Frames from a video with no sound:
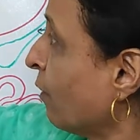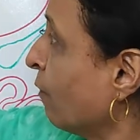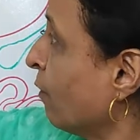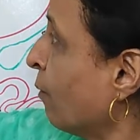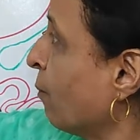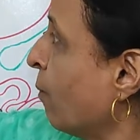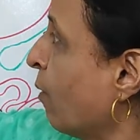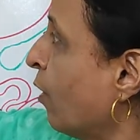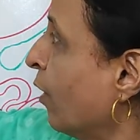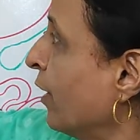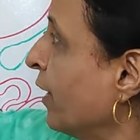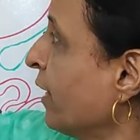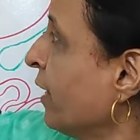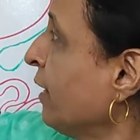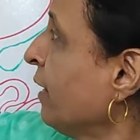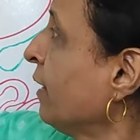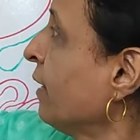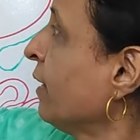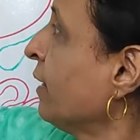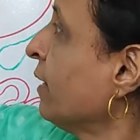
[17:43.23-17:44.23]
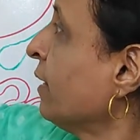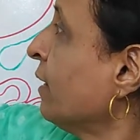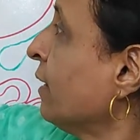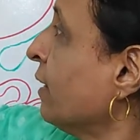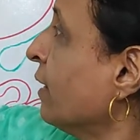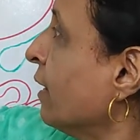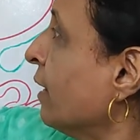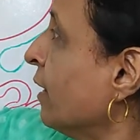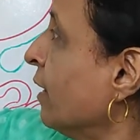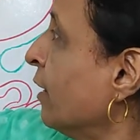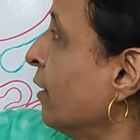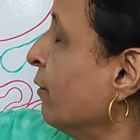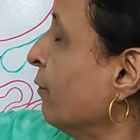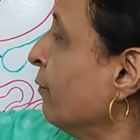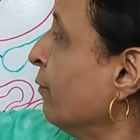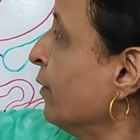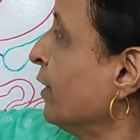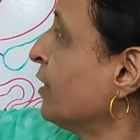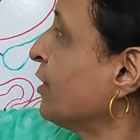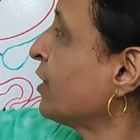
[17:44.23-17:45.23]
body,
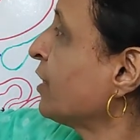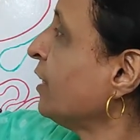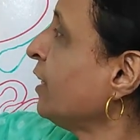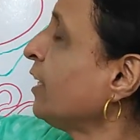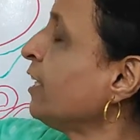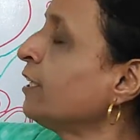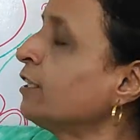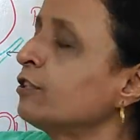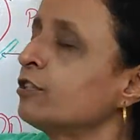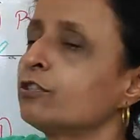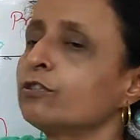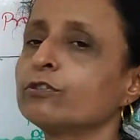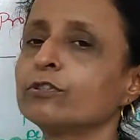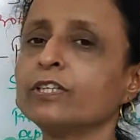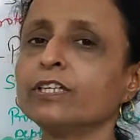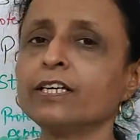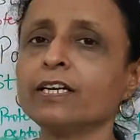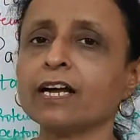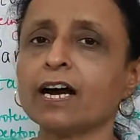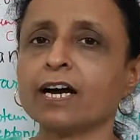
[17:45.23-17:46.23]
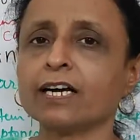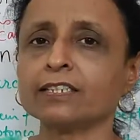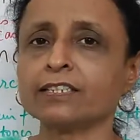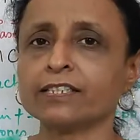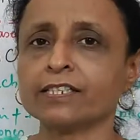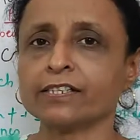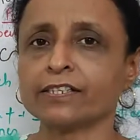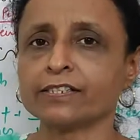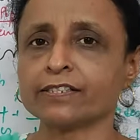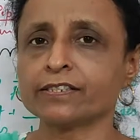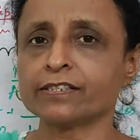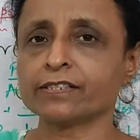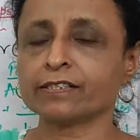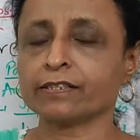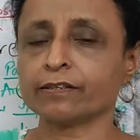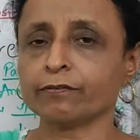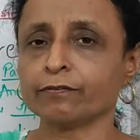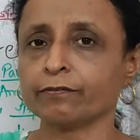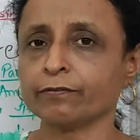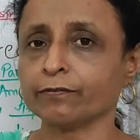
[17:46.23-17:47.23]
which leads to the large
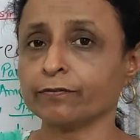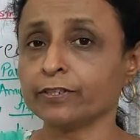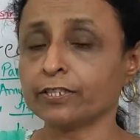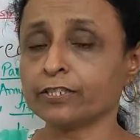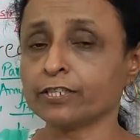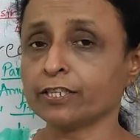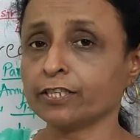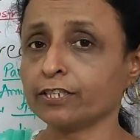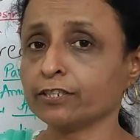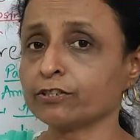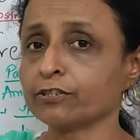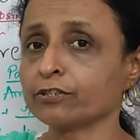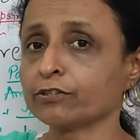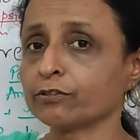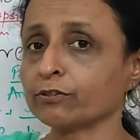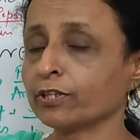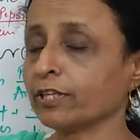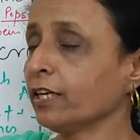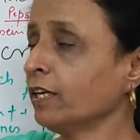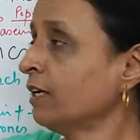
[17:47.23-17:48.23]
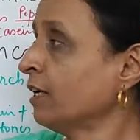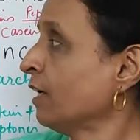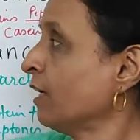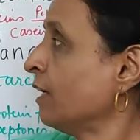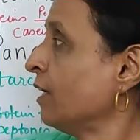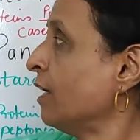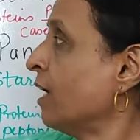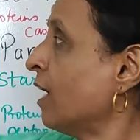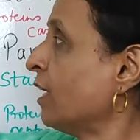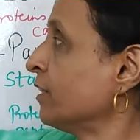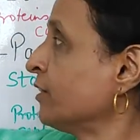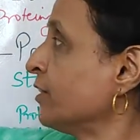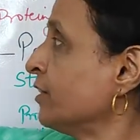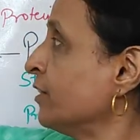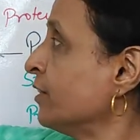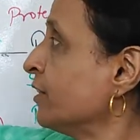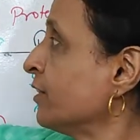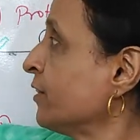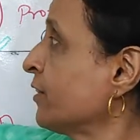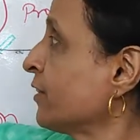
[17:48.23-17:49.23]
intestine, which leads into the large
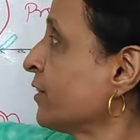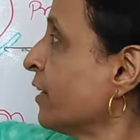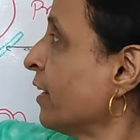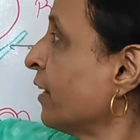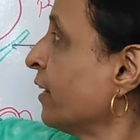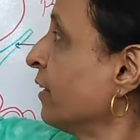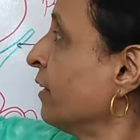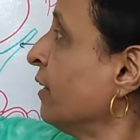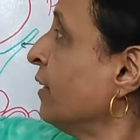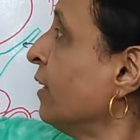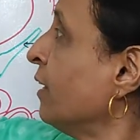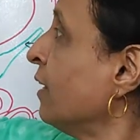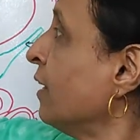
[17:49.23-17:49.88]
intestine.